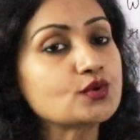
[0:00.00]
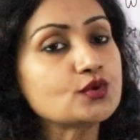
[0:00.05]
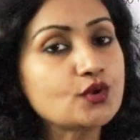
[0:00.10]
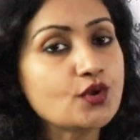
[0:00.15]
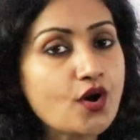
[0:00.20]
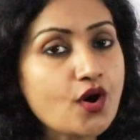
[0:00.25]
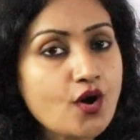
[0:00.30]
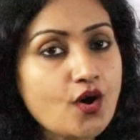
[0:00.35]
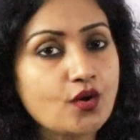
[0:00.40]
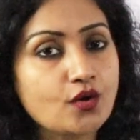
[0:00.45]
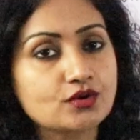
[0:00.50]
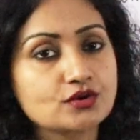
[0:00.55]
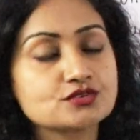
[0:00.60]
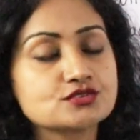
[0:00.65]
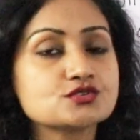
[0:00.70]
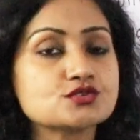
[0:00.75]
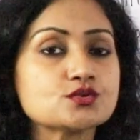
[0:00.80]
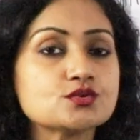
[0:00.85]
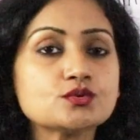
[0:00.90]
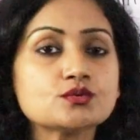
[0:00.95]
long.
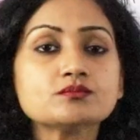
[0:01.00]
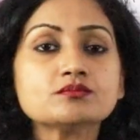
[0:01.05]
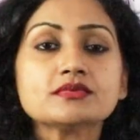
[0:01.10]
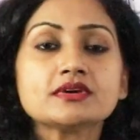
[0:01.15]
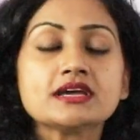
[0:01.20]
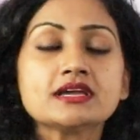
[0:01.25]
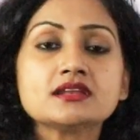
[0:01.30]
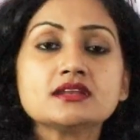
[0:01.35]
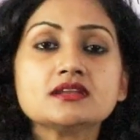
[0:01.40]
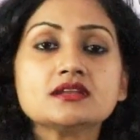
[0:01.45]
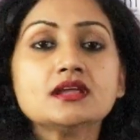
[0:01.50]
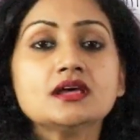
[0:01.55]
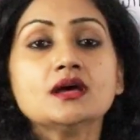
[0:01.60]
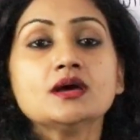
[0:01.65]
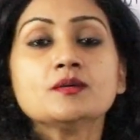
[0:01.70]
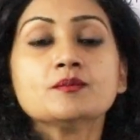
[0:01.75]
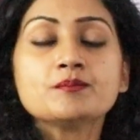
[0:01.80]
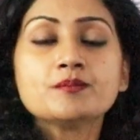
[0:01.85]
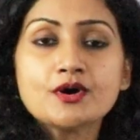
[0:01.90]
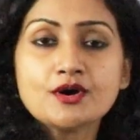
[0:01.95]
So in
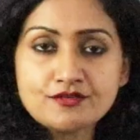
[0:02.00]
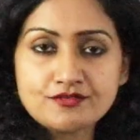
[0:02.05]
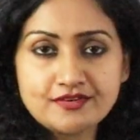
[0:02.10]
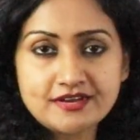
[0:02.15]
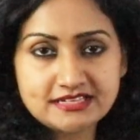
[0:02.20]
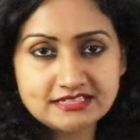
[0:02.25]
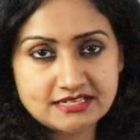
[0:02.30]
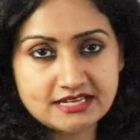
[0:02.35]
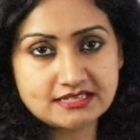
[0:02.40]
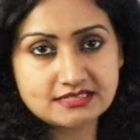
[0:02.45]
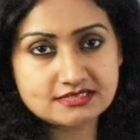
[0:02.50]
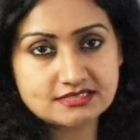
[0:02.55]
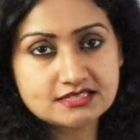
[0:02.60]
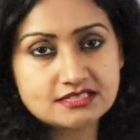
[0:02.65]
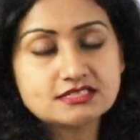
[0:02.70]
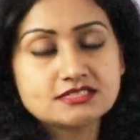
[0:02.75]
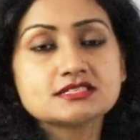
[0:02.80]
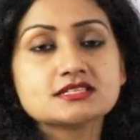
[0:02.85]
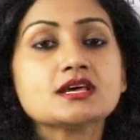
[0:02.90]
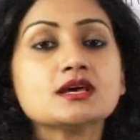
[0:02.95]
perfect
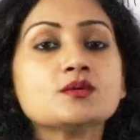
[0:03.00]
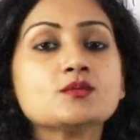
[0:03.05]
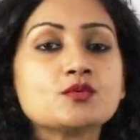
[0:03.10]
tenses,